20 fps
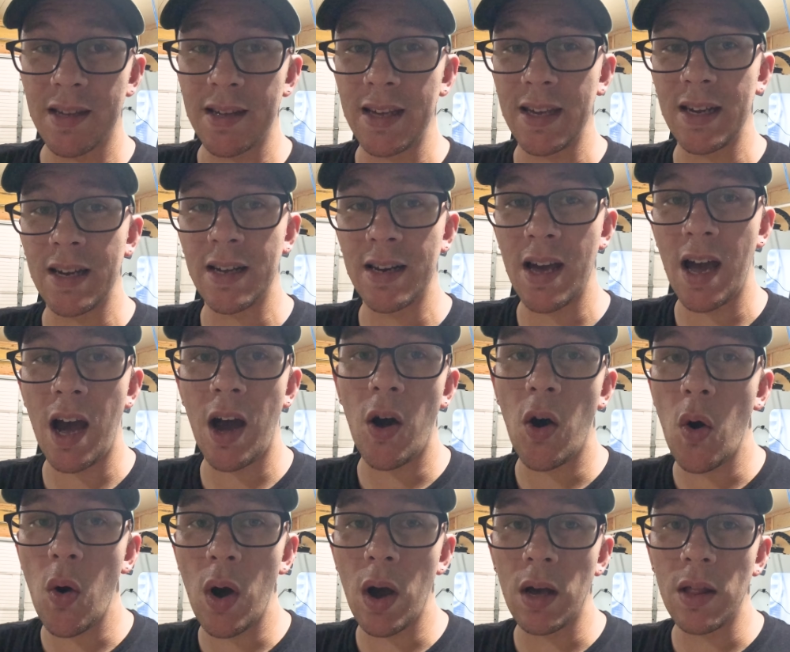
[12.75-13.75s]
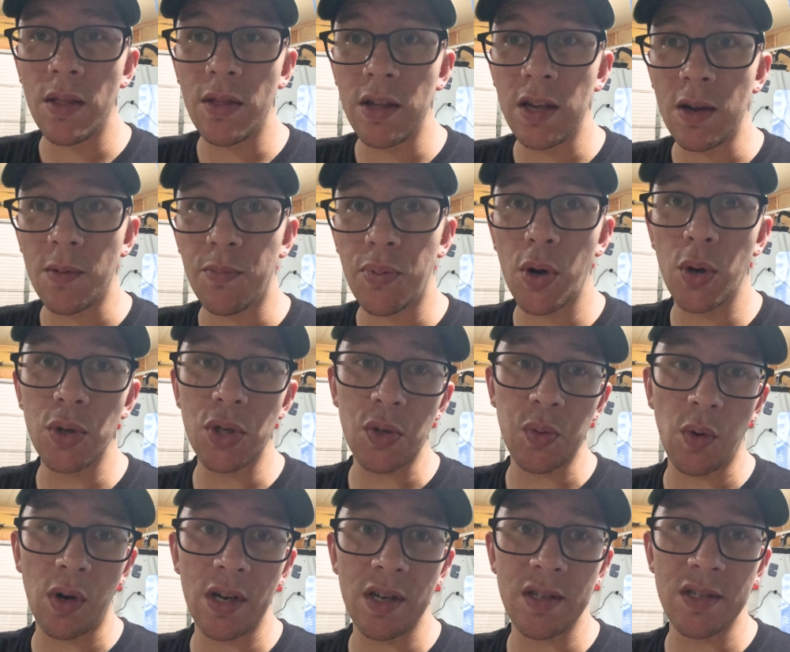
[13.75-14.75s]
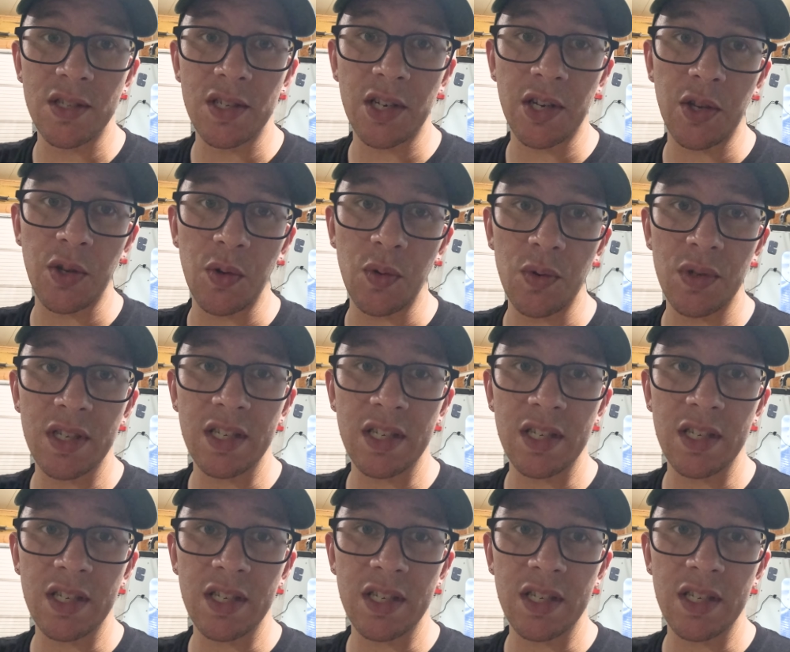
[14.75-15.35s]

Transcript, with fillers: and how the approach was to